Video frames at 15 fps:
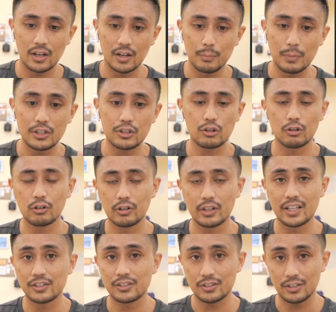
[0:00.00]
make sure
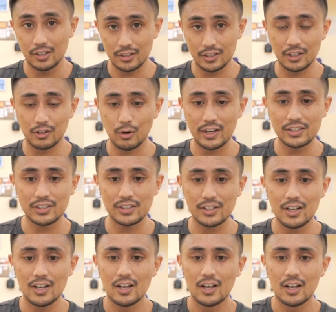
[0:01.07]
it's Dick Grayson?